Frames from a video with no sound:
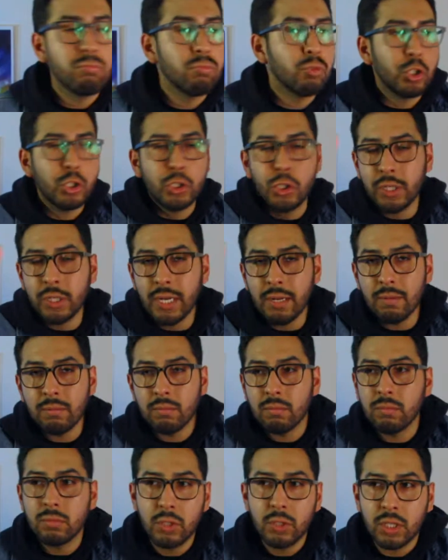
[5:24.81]
She
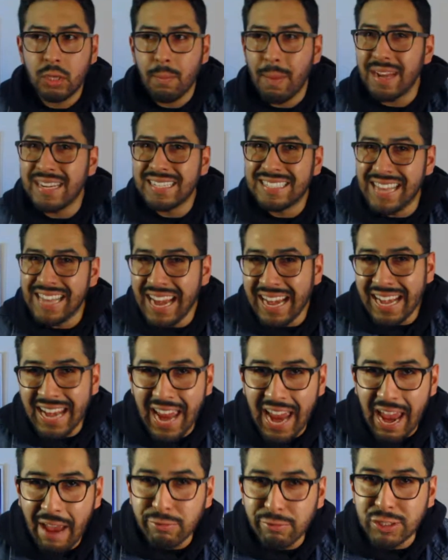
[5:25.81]
took about a day and a
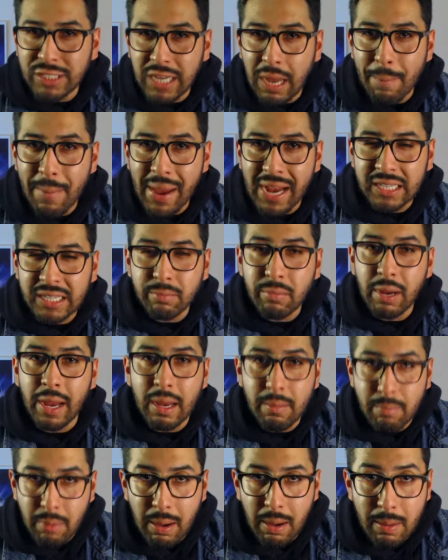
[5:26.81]
half, she got back to
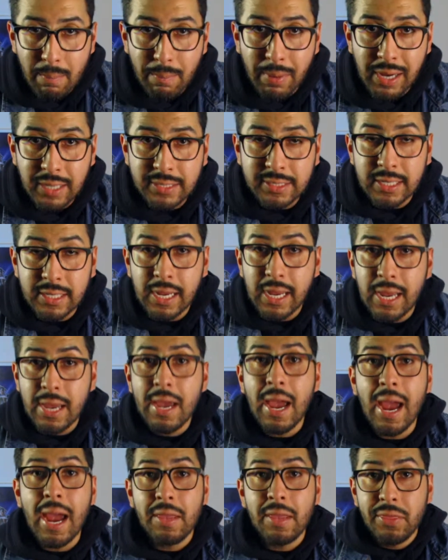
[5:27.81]
my inbox,
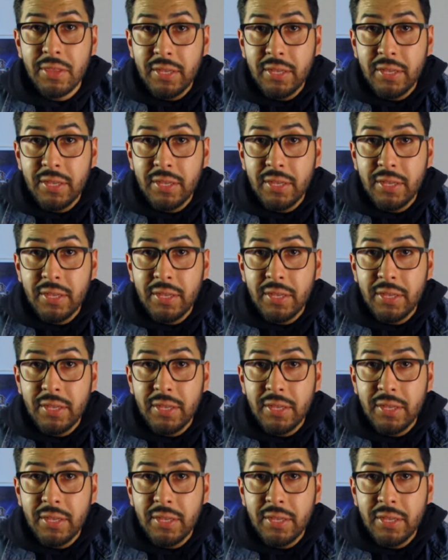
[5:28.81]
and